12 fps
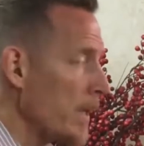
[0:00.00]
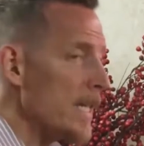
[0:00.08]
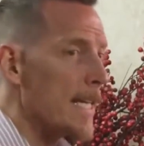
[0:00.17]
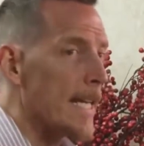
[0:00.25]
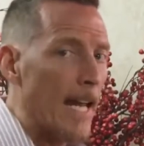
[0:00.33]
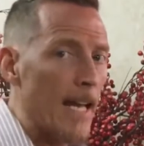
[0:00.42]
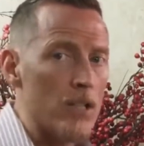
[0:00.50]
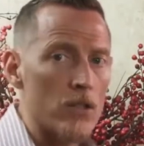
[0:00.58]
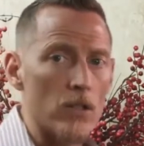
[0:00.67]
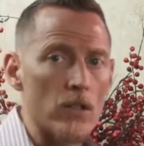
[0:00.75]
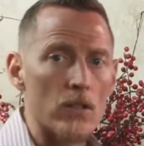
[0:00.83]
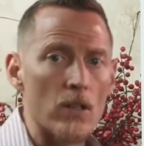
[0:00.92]
in many
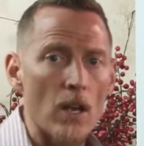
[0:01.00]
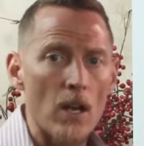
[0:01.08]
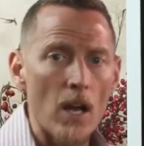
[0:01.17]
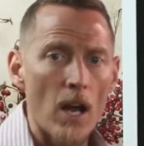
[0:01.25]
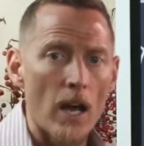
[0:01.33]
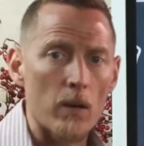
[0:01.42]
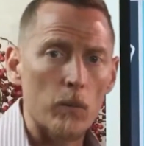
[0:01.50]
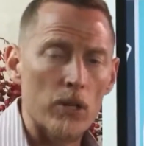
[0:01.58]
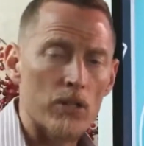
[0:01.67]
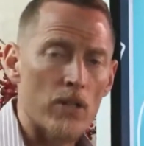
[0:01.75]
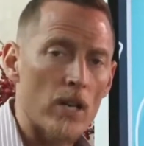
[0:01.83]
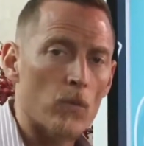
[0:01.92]
cases, I don't want
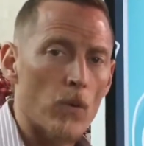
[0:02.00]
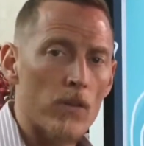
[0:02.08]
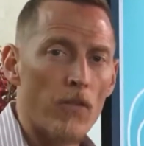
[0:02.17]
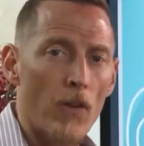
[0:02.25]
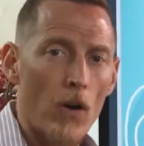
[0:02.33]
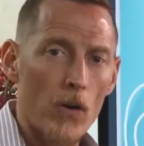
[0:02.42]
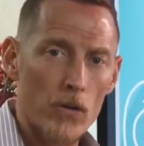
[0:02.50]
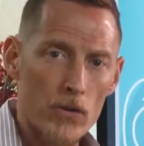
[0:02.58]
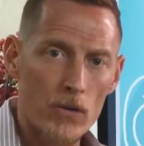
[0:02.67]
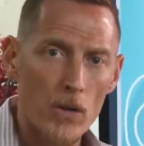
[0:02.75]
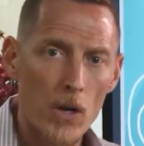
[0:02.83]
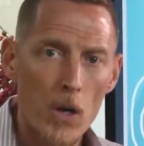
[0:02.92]
to say
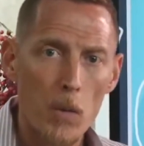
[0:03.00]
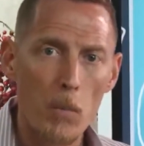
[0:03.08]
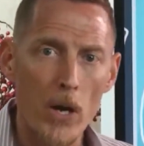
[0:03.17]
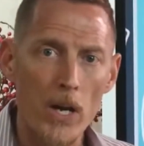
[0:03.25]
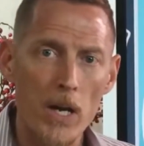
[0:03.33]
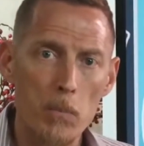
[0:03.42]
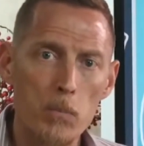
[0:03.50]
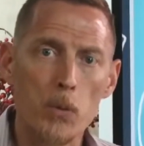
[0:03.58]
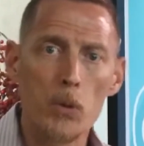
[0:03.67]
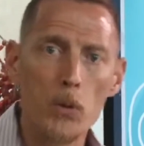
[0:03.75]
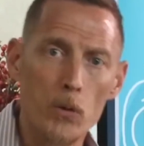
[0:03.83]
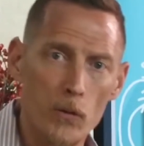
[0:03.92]
reversed, but
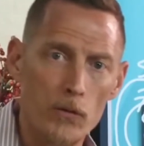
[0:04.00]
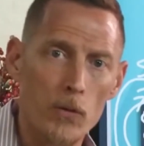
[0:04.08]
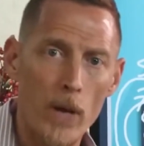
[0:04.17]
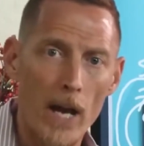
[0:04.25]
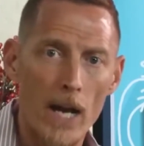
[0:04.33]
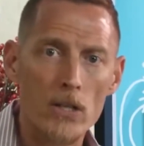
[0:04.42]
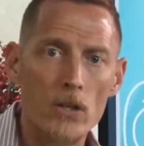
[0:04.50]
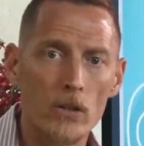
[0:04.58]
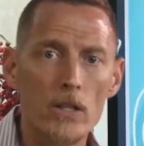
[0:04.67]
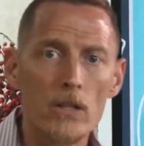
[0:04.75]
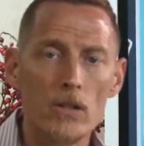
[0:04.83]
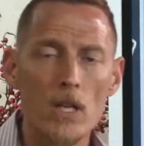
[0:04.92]
improved. We
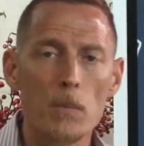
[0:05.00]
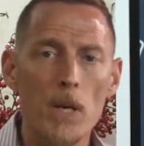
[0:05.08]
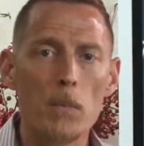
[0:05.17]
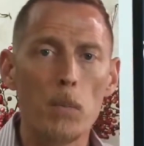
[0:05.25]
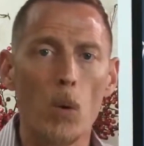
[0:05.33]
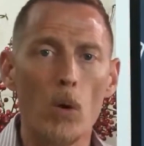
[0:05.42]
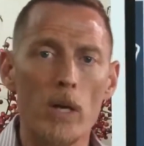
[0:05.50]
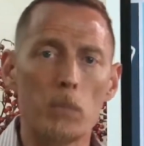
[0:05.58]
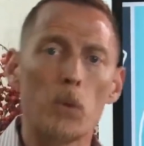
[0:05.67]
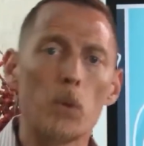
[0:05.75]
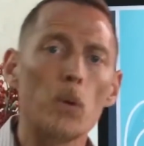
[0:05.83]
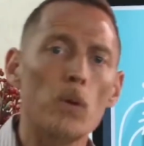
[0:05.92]
actually see people
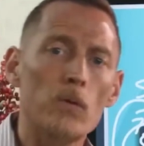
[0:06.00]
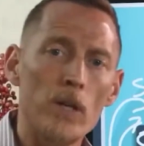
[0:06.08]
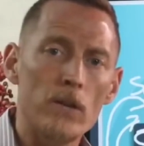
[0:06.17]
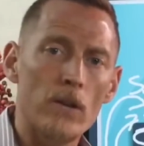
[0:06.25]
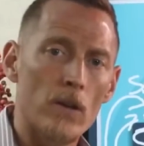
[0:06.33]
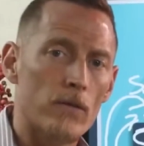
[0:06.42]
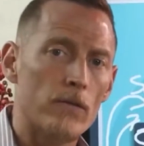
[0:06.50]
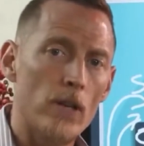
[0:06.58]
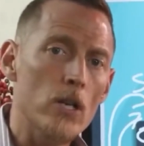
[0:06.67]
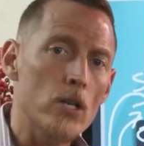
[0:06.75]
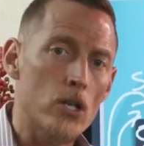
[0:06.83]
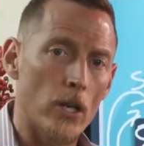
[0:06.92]
improving their
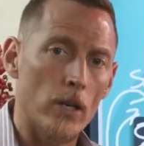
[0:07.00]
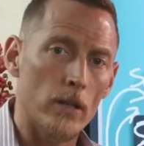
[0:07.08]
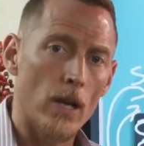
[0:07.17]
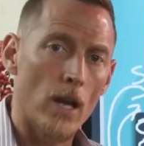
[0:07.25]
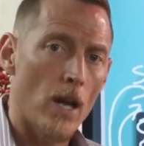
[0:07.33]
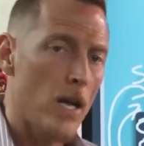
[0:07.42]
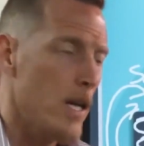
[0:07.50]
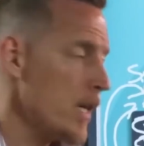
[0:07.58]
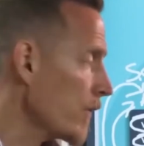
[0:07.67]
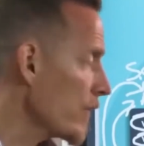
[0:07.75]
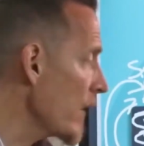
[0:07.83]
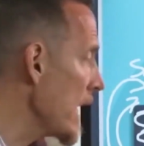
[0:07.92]
vision
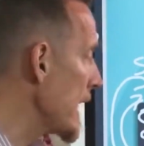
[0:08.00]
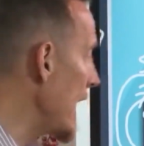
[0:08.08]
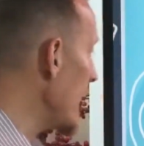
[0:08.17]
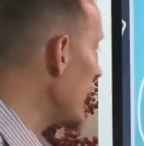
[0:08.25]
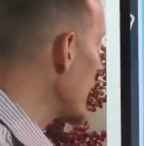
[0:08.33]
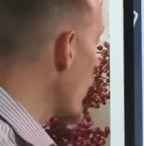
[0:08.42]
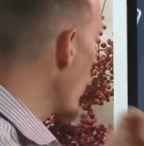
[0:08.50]
if they get